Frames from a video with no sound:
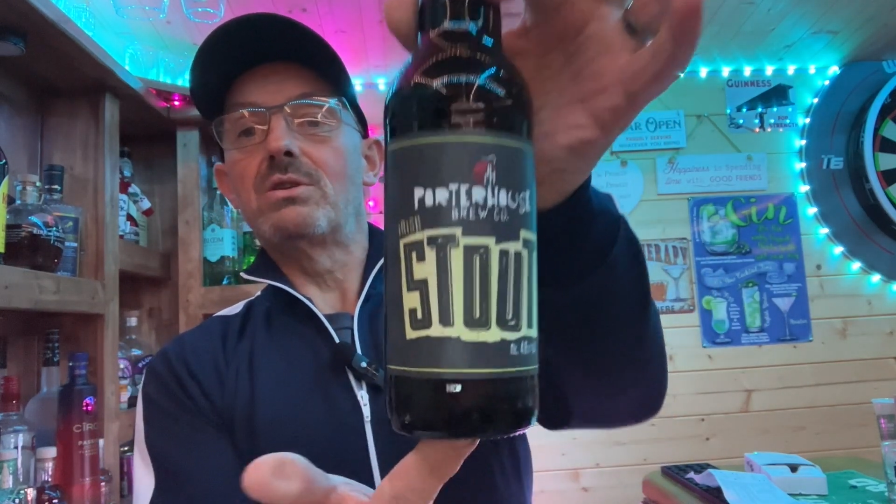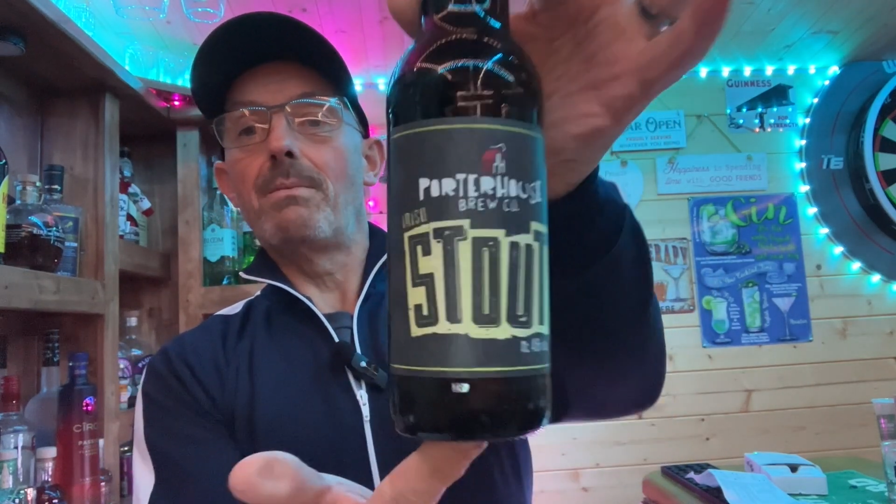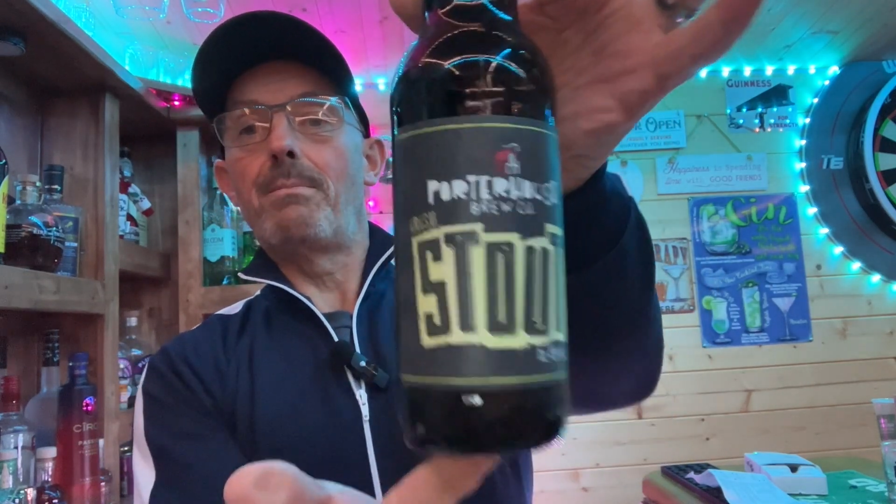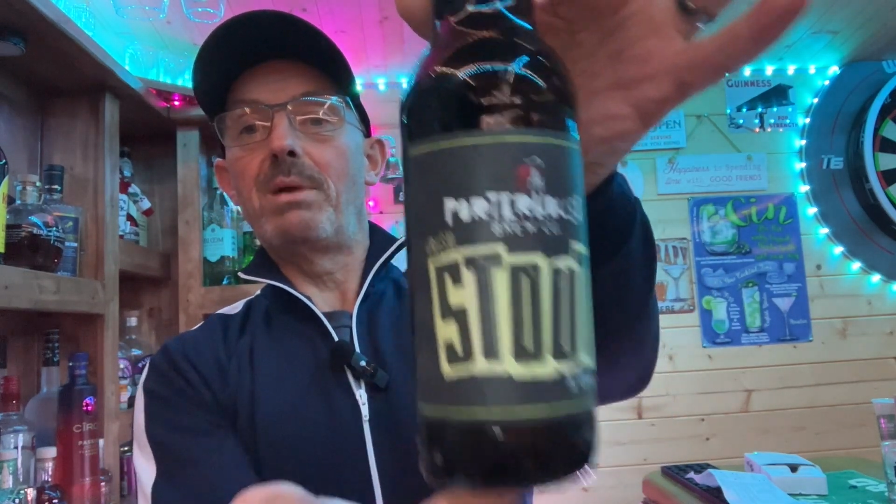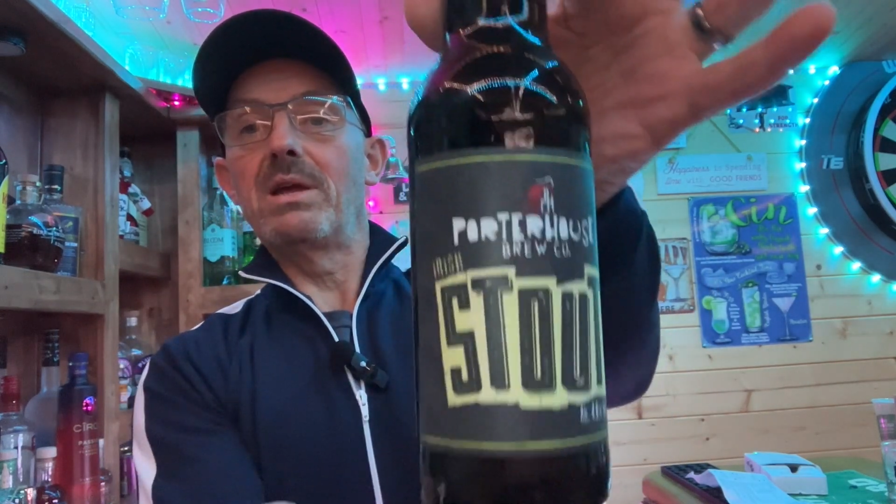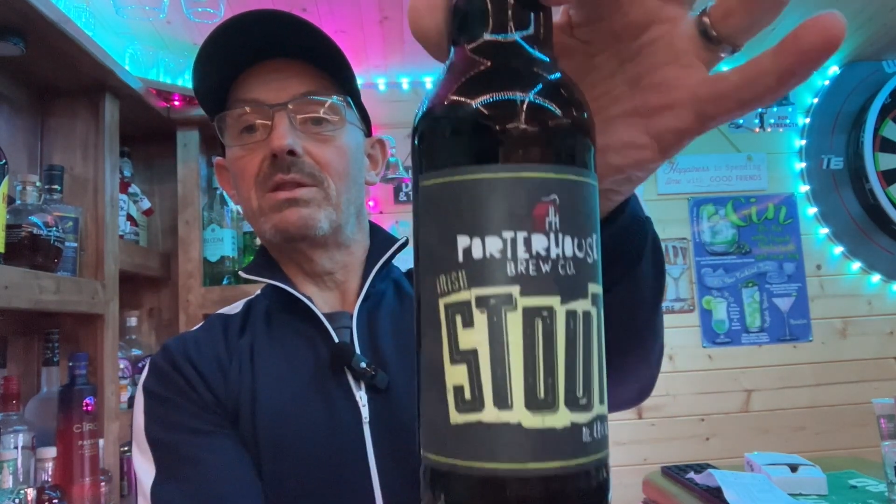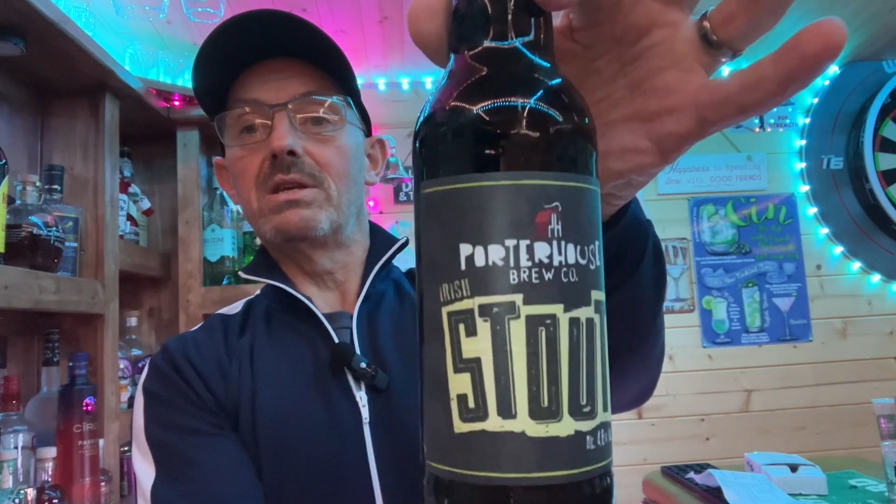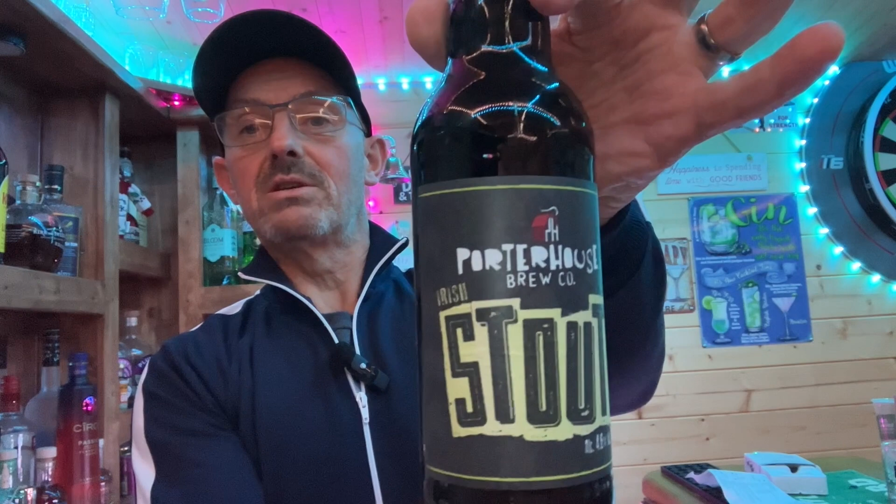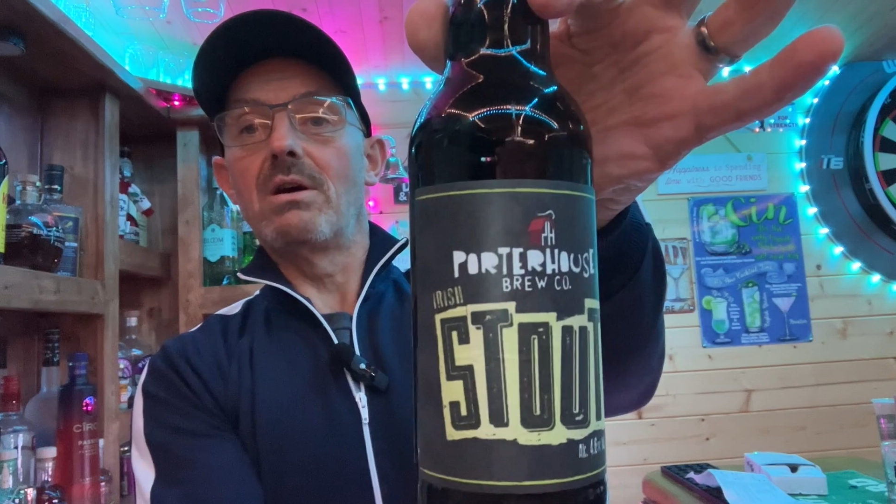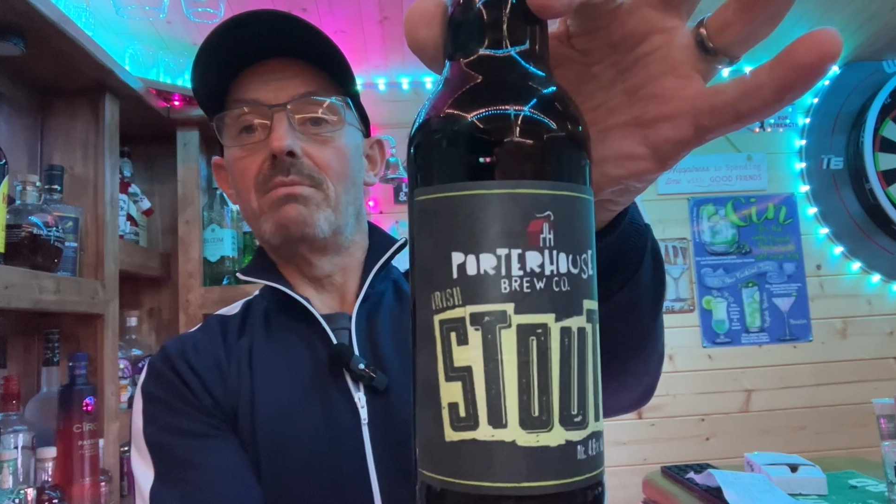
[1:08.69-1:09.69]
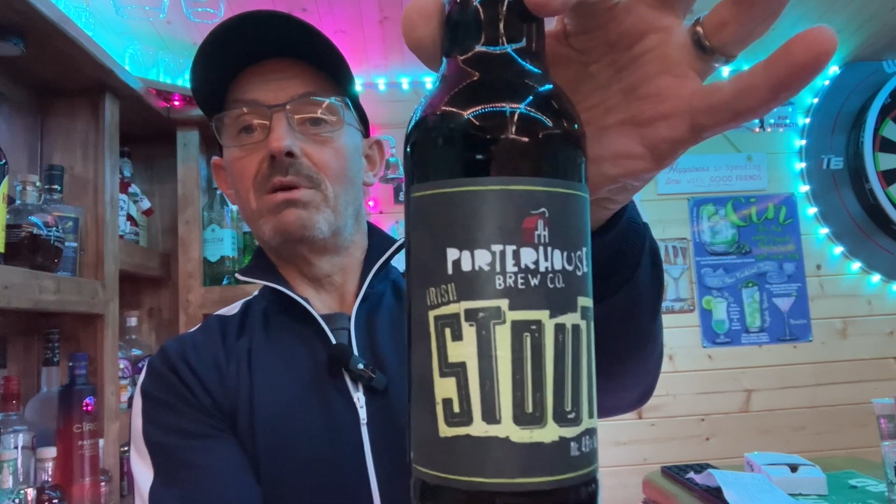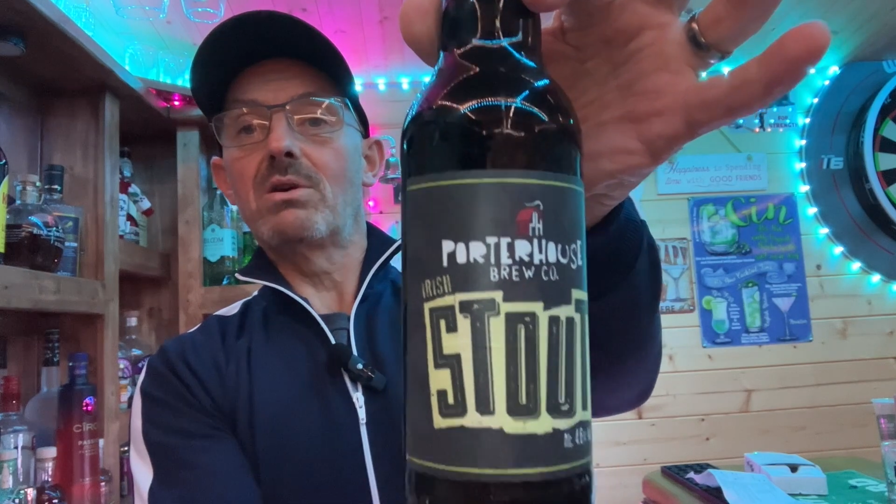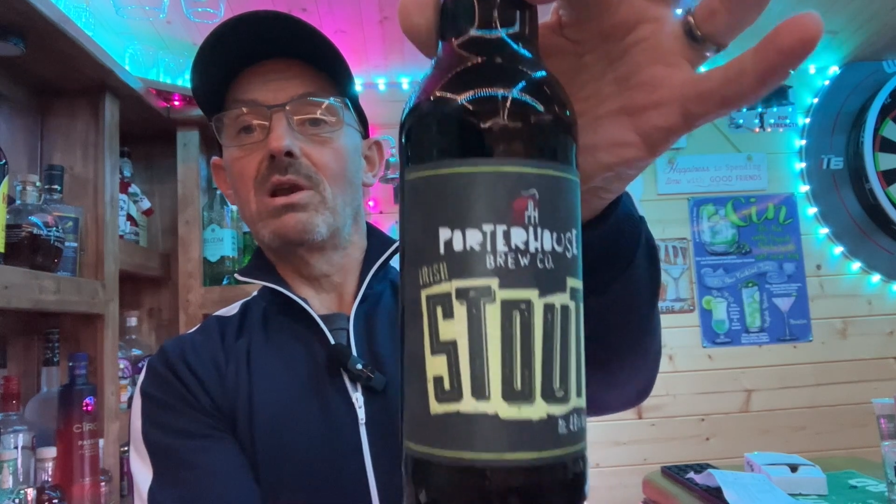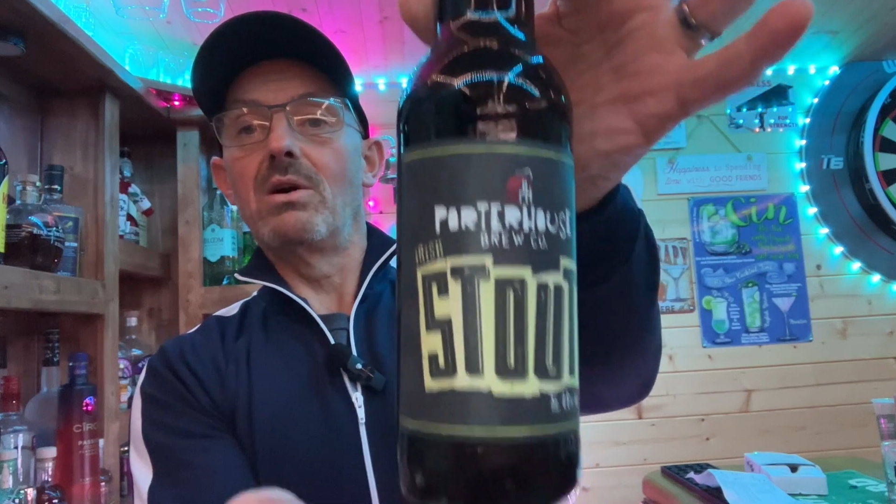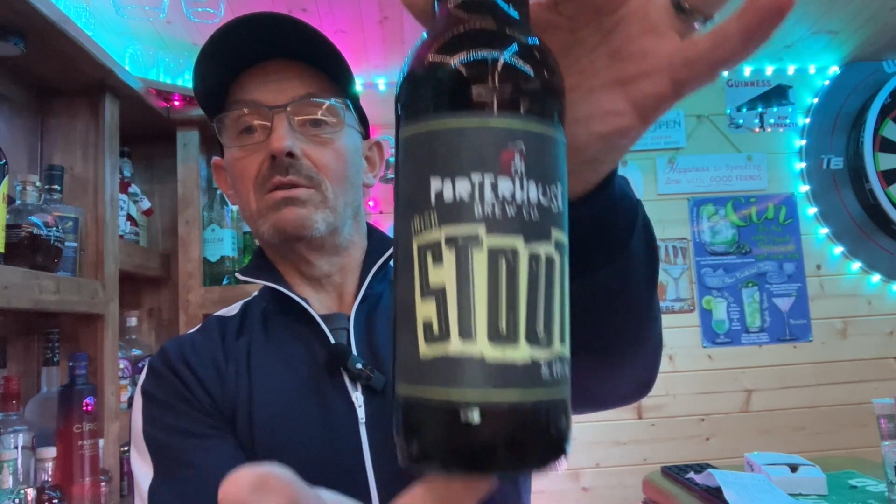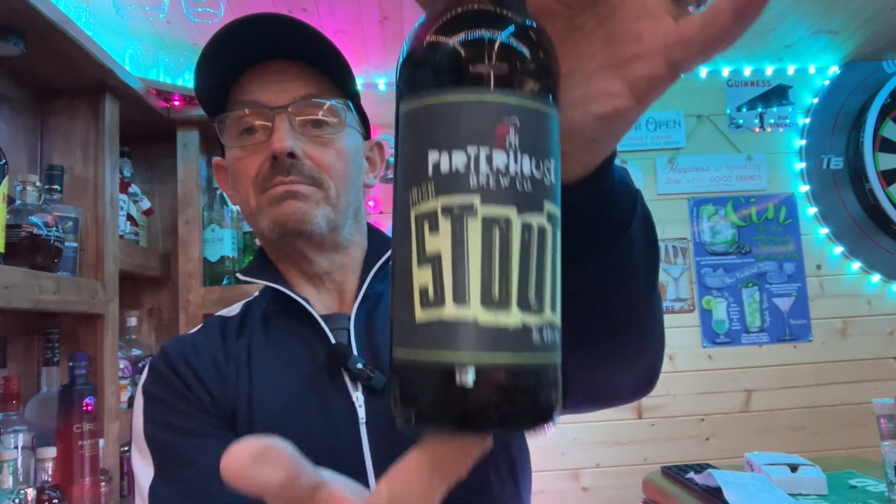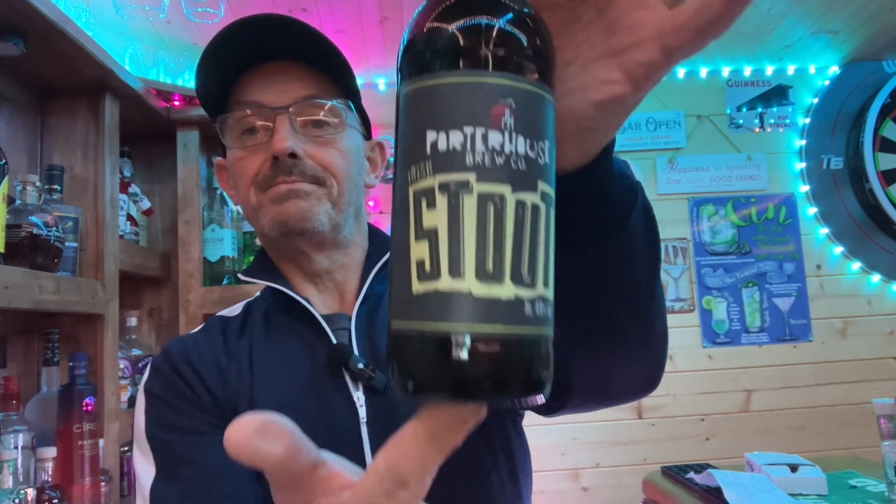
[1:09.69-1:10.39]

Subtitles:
picked this bottle up,